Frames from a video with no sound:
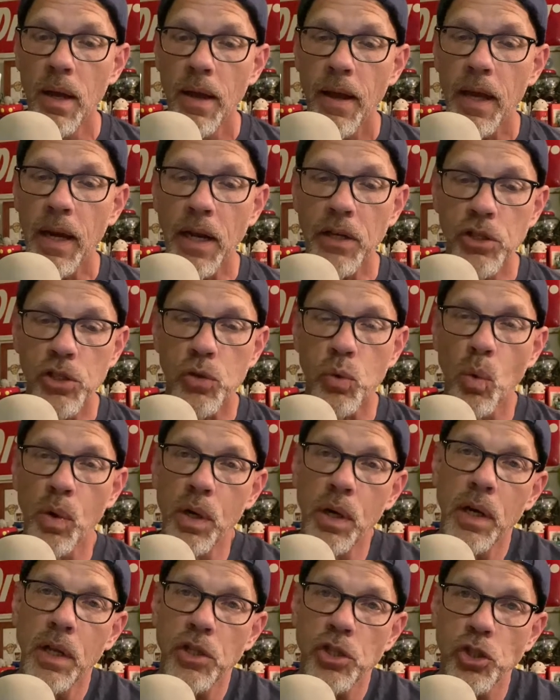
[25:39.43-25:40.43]
And I just
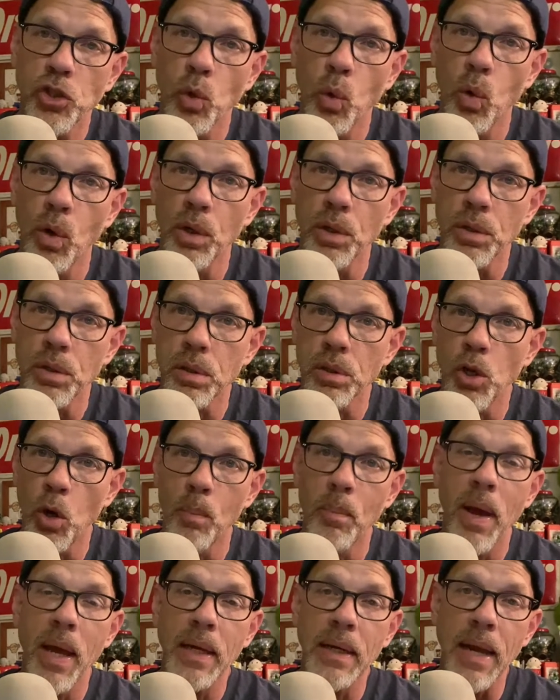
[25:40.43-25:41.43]
wanted a short
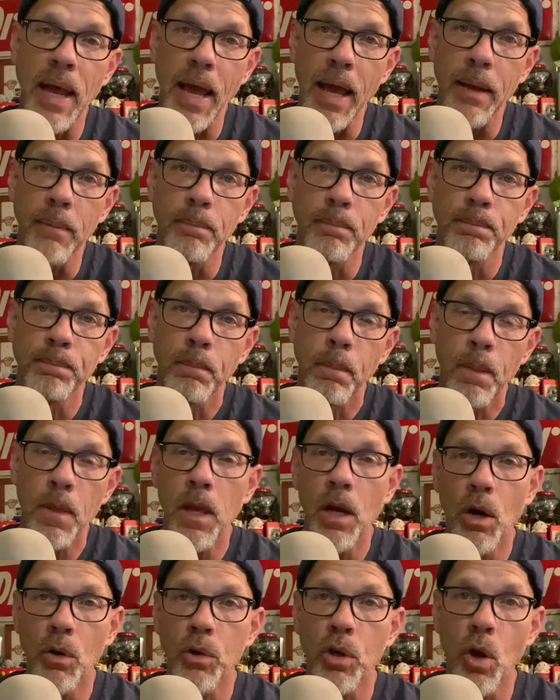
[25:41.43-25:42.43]
domain name you
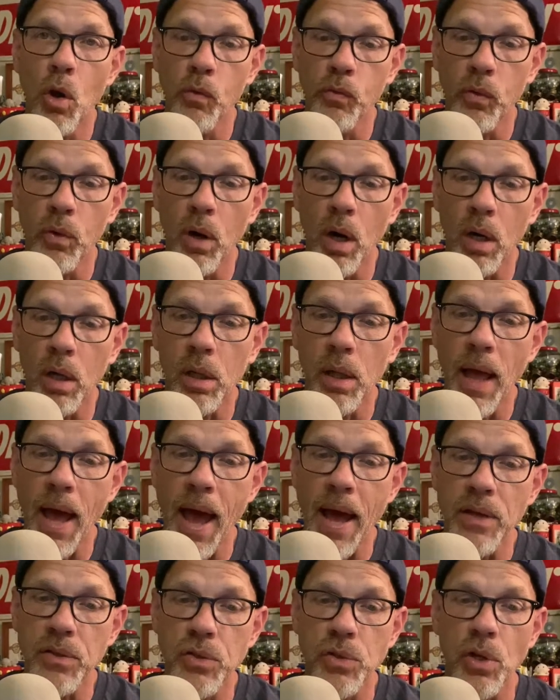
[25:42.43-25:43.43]
know, to go for our
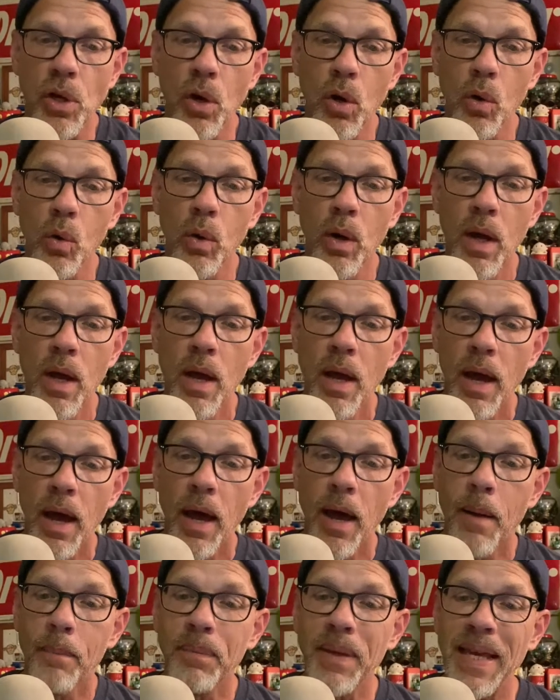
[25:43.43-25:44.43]
class. So
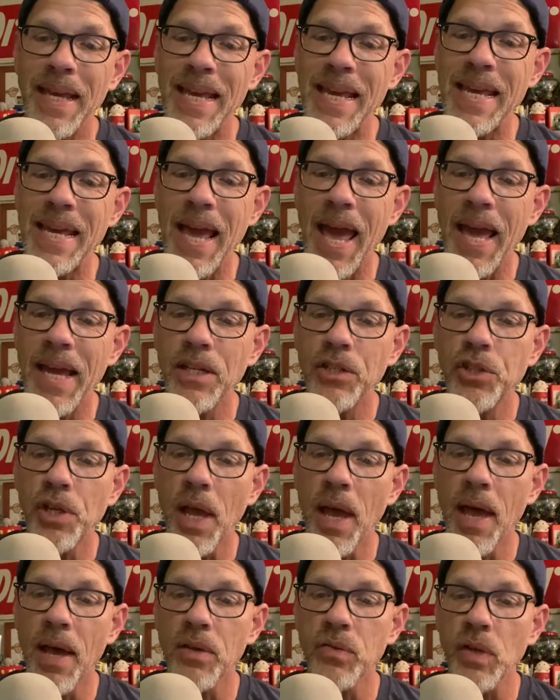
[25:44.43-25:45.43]
um,
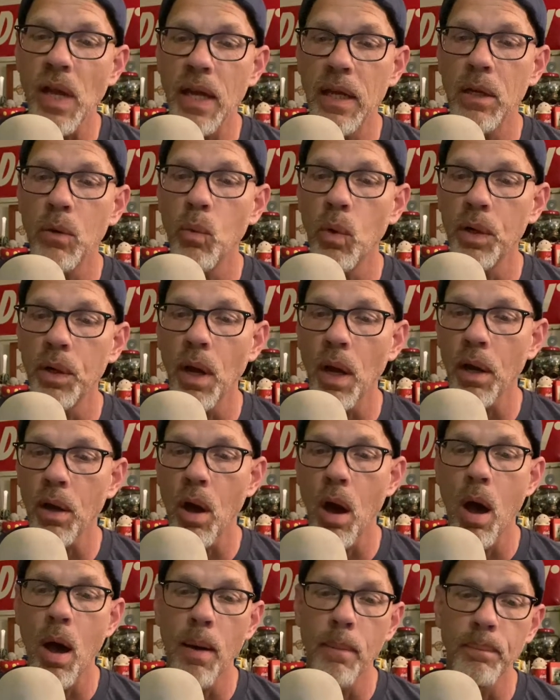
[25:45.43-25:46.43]

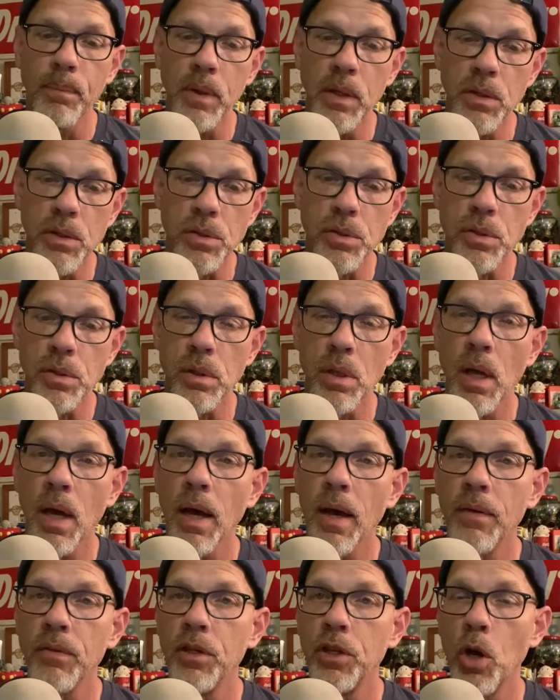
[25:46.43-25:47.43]
EHS81.com is
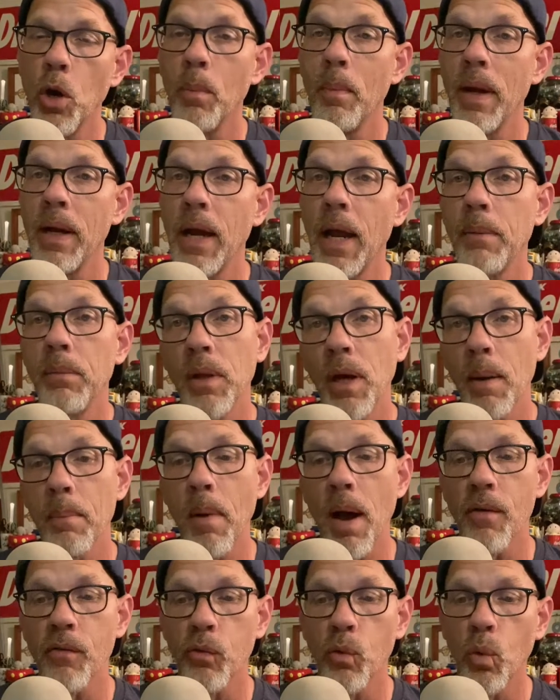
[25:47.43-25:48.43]
uh, the domain name that I
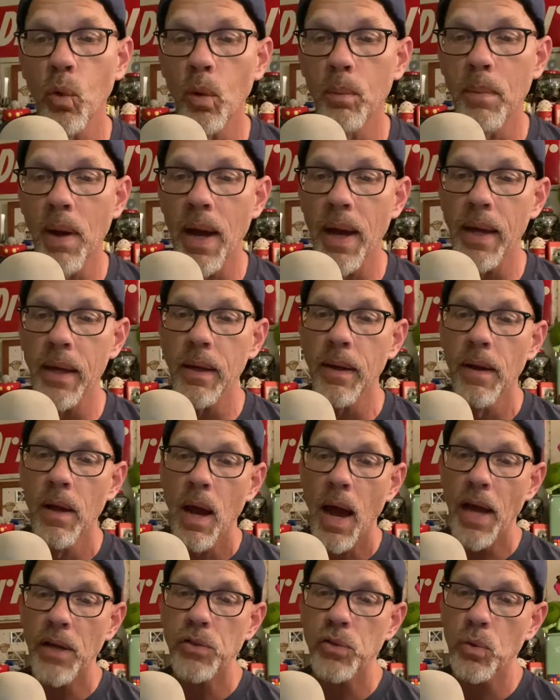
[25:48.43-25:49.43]
bought for my
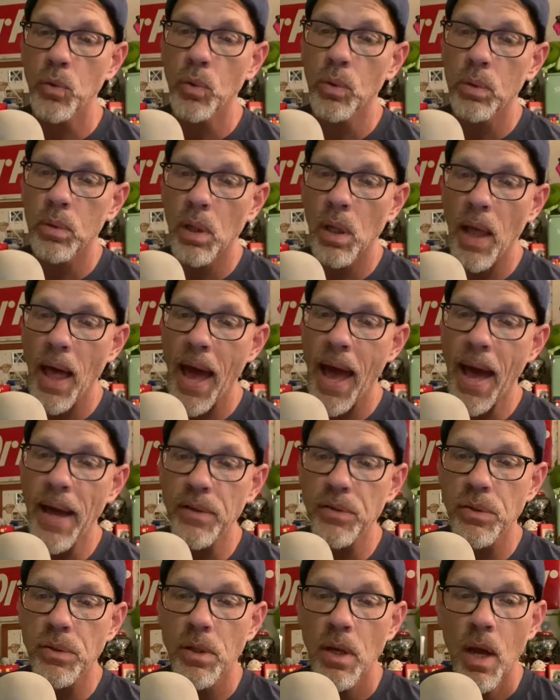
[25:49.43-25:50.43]
high school
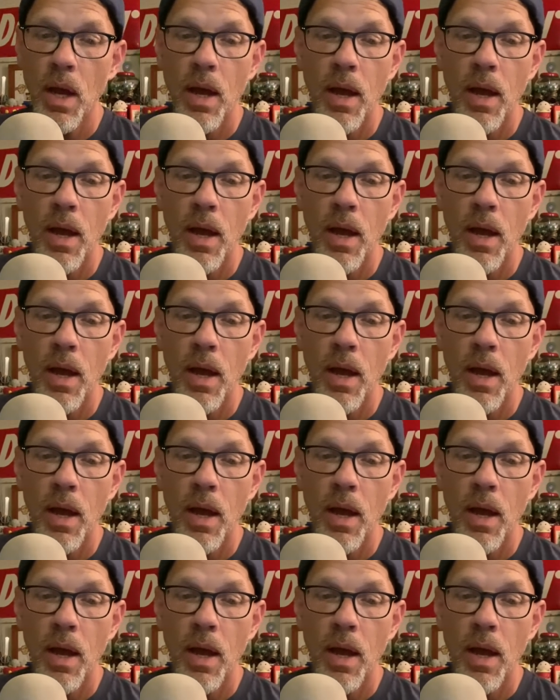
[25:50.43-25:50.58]
class.